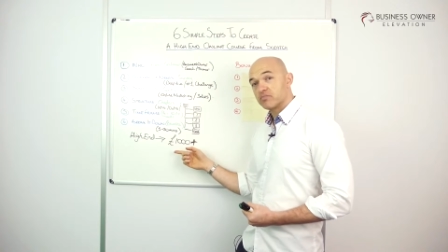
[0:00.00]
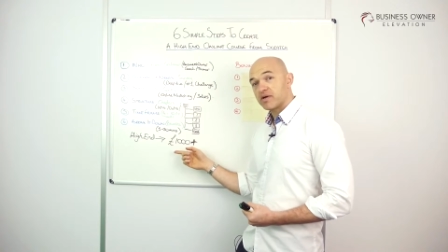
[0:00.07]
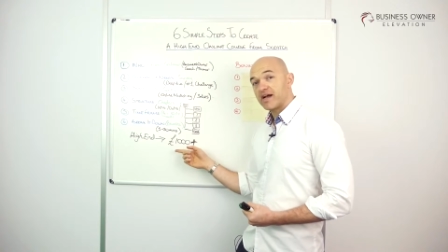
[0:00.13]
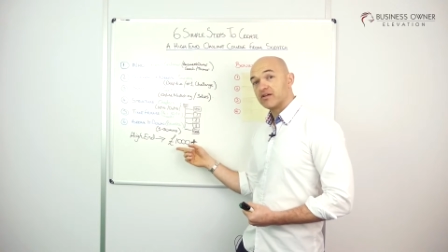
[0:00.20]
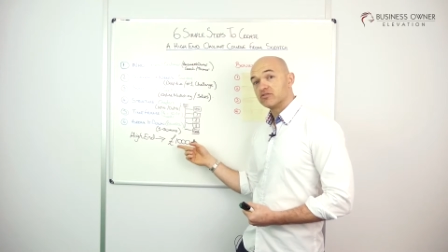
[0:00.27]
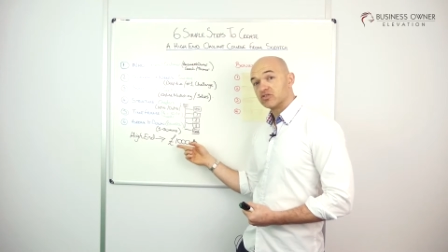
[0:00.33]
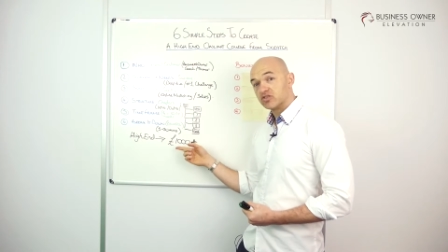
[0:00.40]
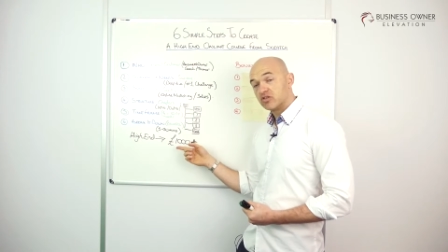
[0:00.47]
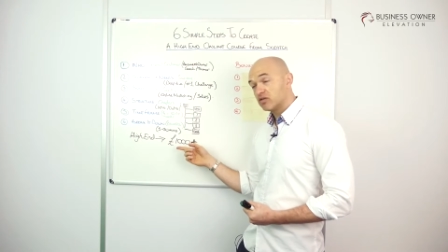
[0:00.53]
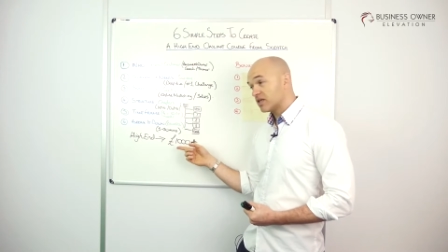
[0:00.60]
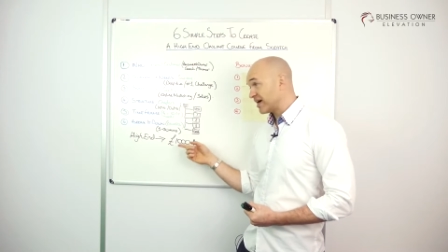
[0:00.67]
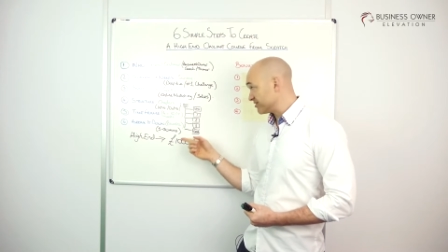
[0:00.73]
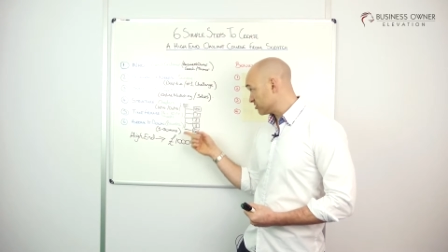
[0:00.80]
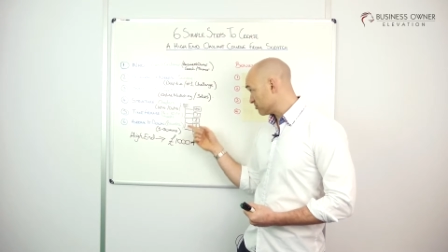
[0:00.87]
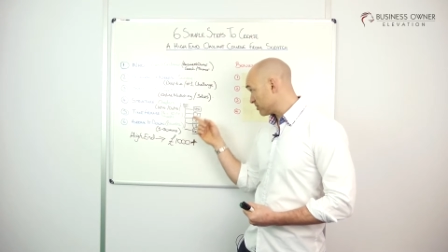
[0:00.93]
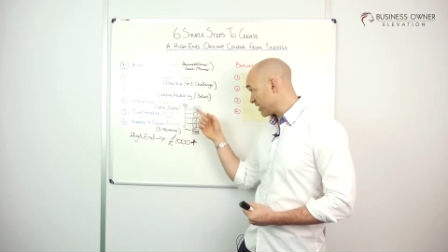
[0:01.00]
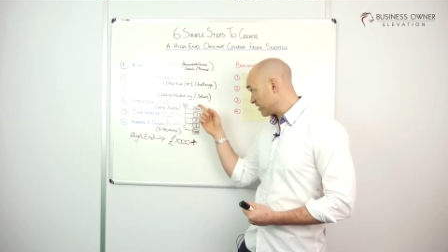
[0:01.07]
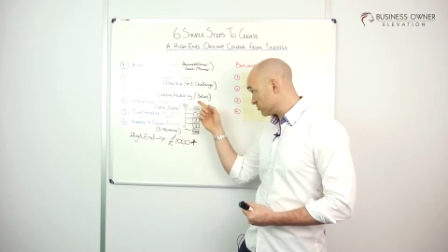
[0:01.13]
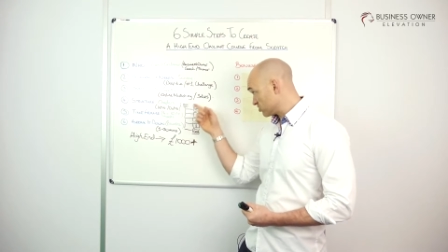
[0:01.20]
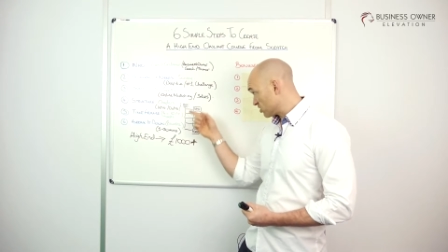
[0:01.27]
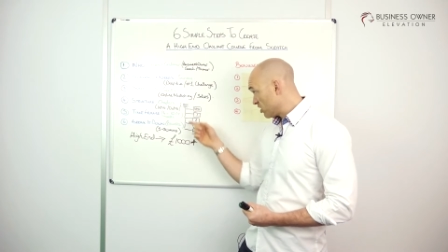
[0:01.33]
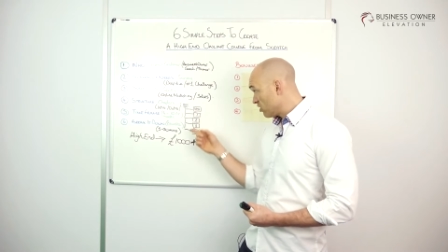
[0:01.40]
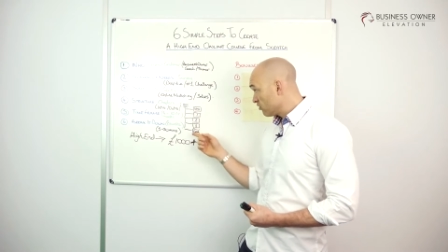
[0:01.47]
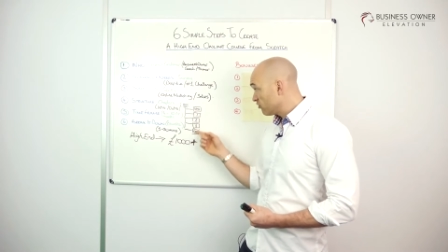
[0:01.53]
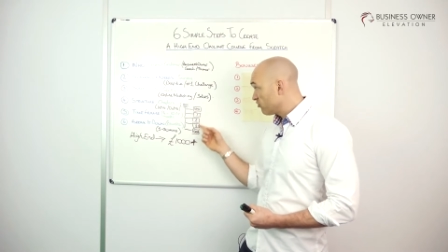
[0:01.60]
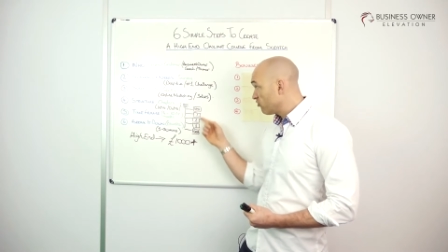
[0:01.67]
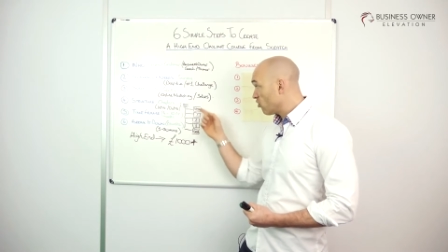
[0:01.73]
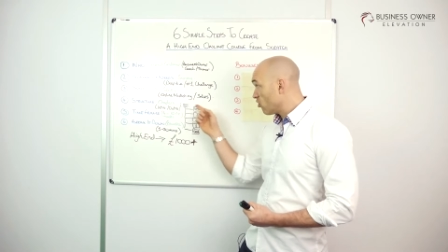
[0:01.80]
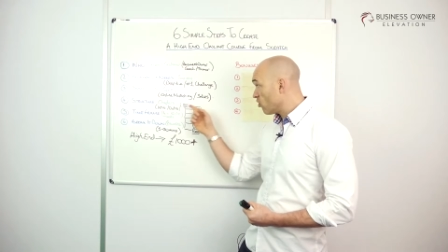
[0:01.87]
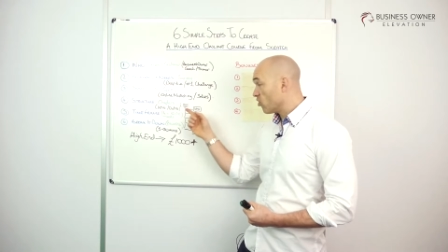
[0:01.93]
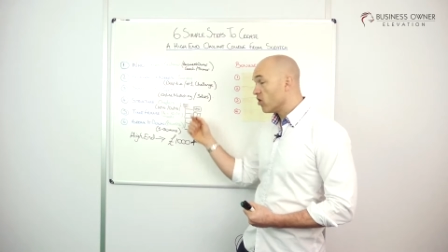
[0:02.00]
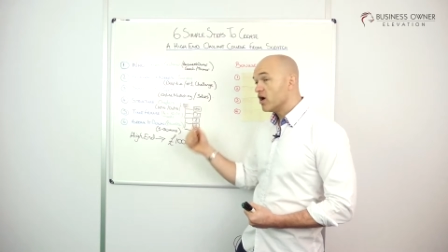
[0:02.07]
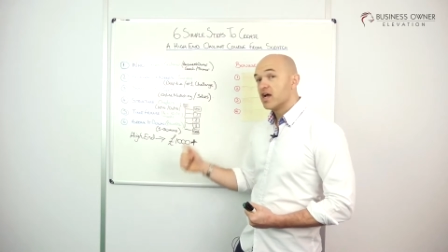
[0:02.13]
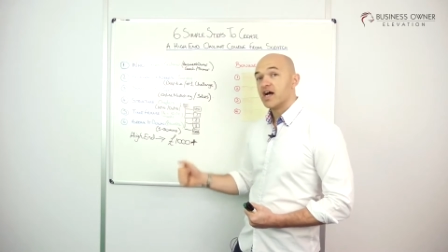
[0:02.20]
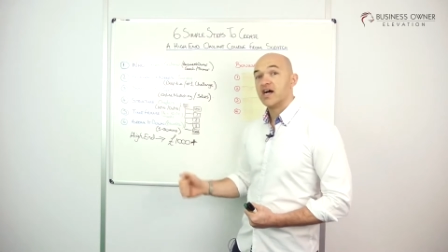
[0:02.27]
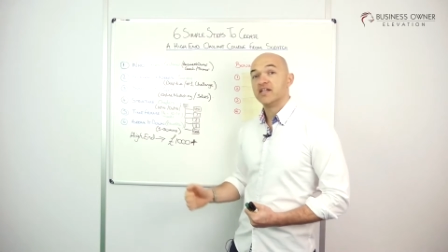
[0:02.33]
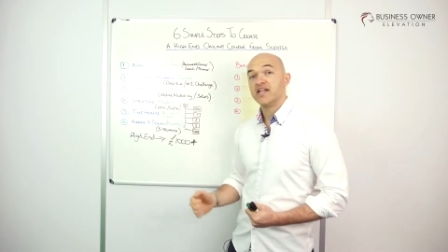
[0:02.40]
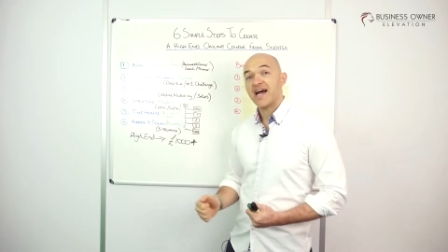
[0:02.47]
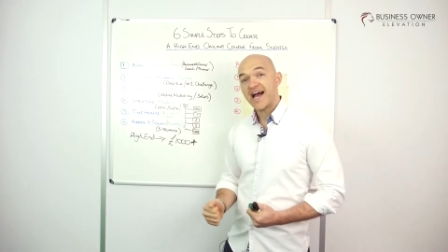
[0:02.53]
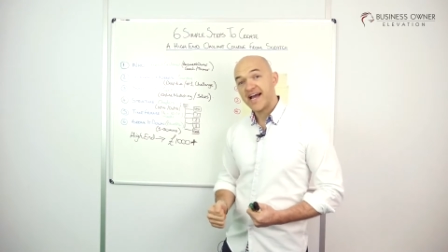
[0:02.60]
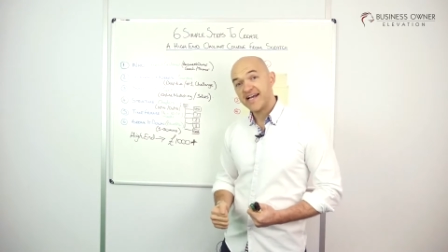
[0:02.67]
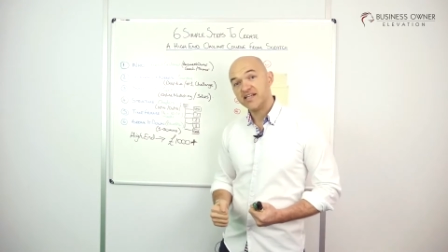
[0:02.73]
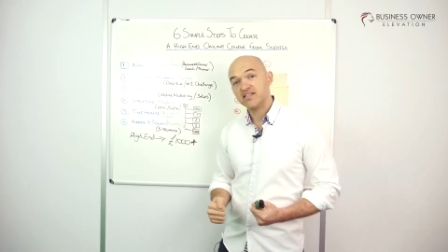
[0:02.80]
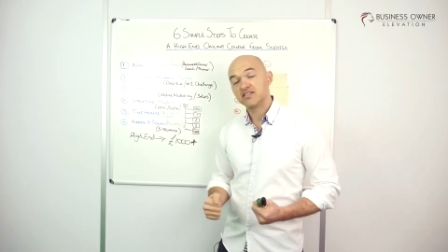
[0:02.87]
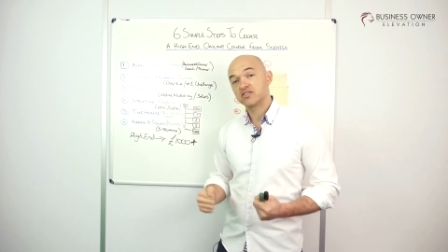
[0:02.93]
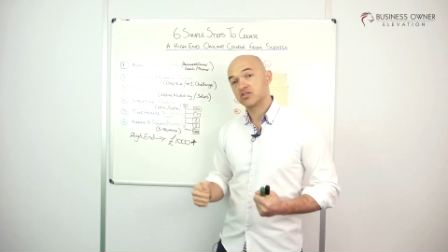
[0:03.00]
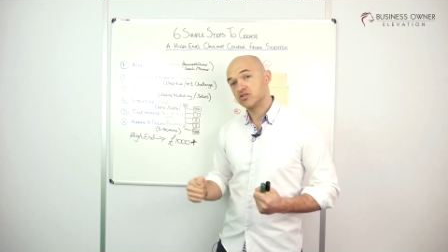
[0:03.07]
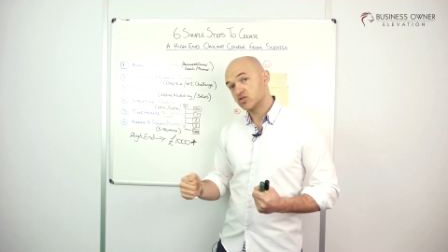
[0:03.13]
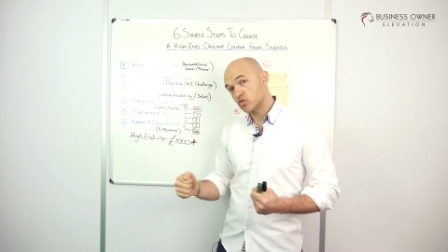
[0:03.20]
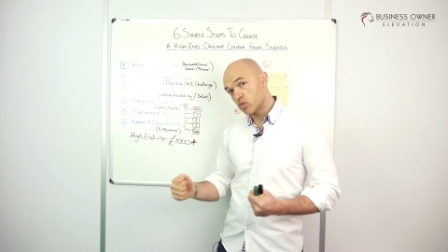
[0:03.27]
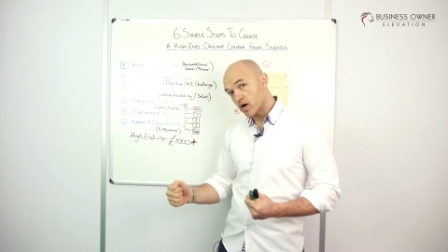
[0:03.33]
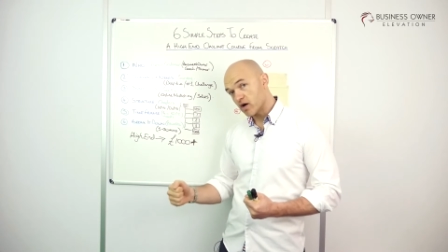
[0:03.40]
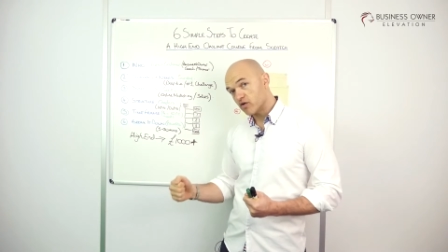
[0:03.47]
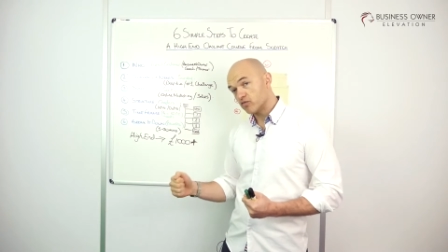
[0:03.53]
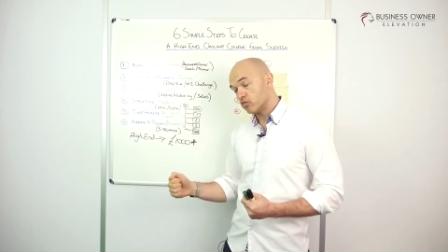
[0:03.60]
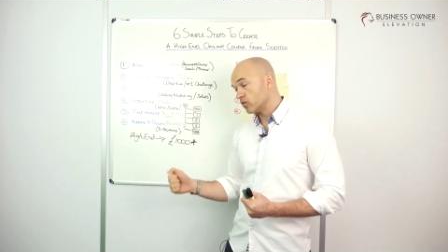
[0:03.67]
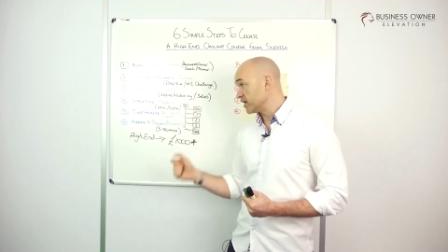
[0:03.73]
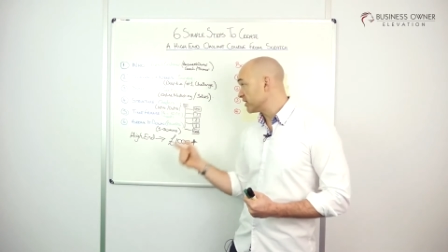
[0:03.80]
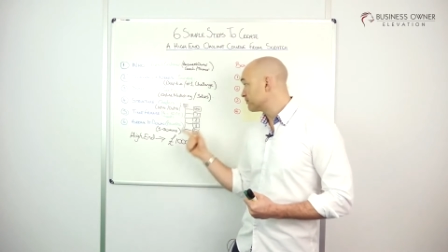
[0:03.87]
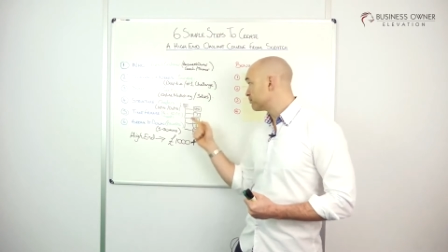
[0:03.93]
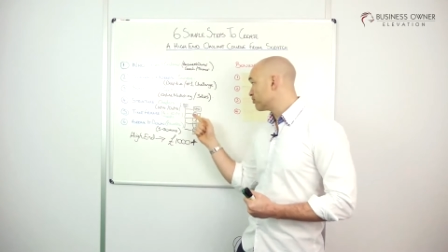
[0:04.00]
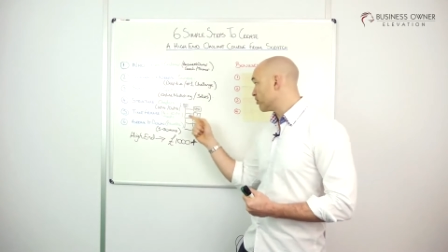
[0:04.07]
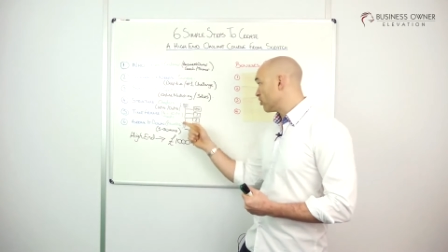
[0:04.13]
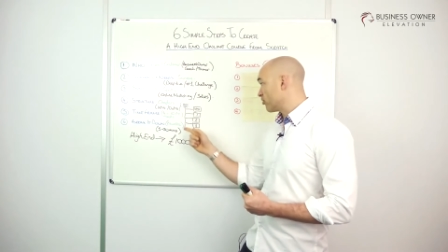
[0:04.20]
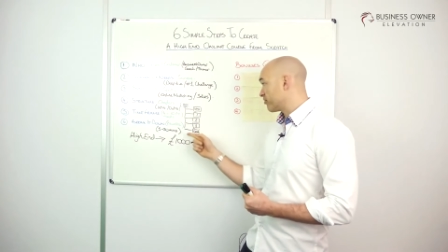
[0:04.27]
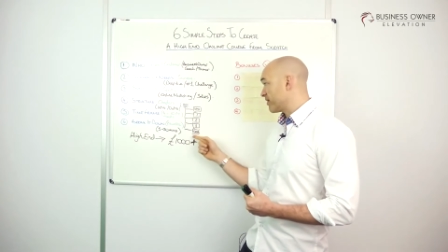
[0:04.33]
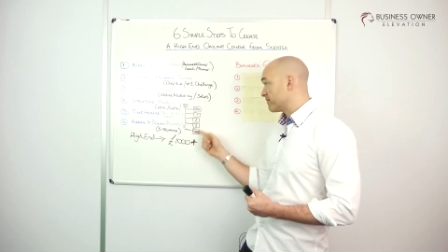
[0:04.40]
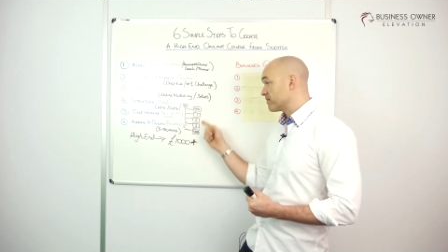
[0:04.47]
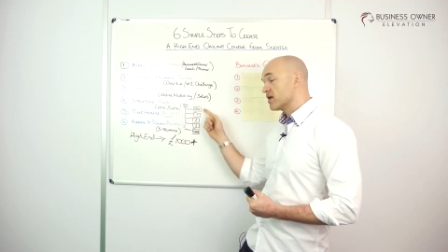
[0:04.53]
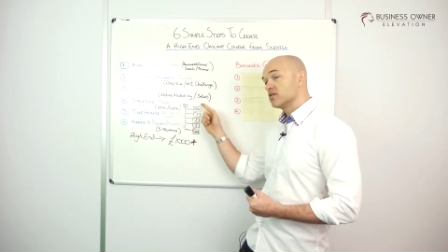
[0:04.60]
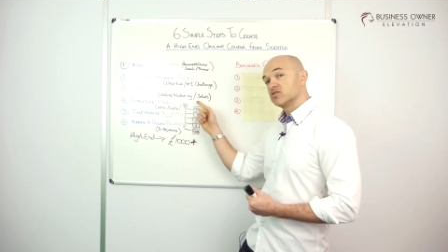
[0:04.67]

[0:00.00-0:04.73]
£2,000 for an 8 to 12 week program.